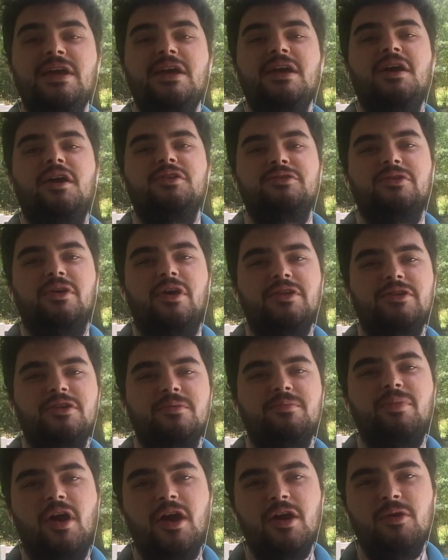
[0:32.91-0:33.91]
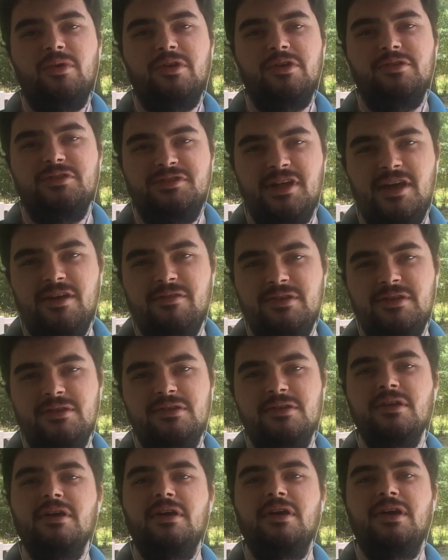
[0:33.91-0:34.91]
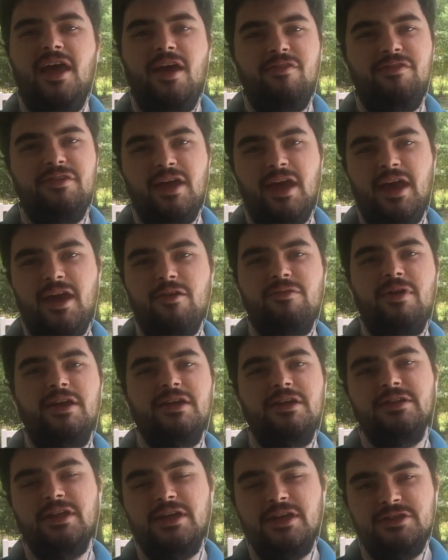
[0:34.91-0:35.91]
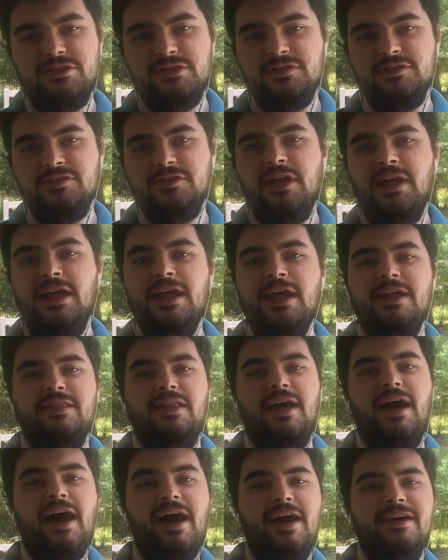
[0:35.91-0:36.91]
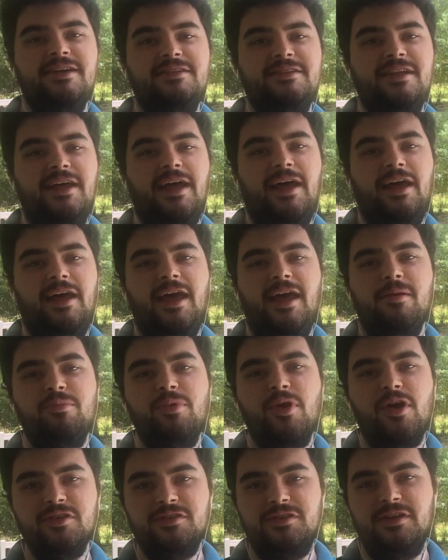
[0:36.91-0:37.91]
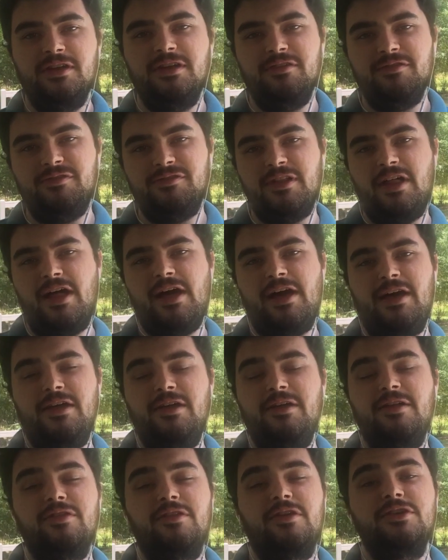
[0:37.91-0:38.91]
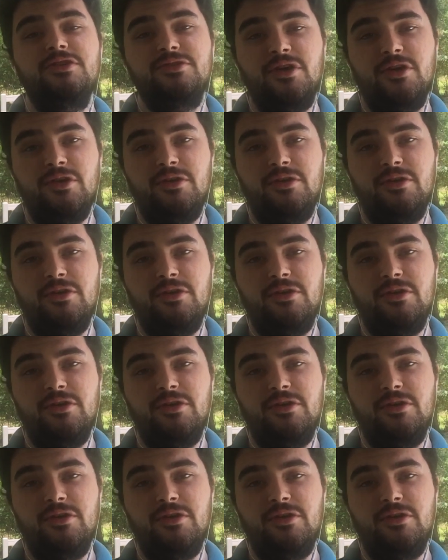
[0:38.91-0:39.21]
So under Part 107 FAA regulations, the highest that a person can fly their drone